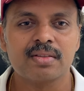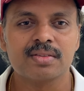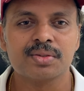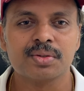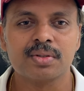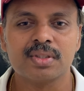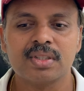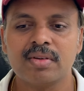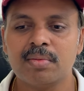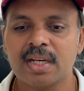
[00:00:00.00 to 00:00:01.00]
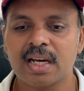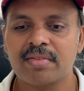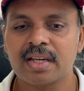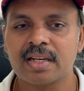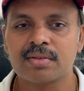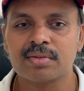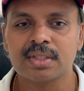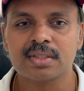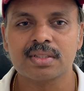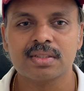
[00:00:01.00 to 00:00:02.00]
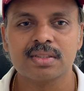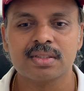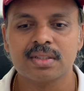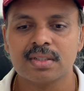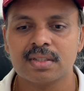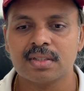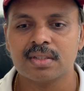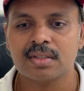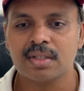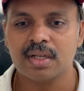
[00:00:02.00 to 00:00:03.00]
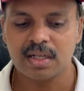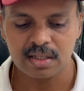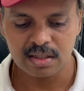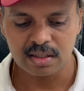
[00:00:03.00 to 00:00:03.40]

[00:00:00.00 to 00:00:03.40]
So he will be having a network, and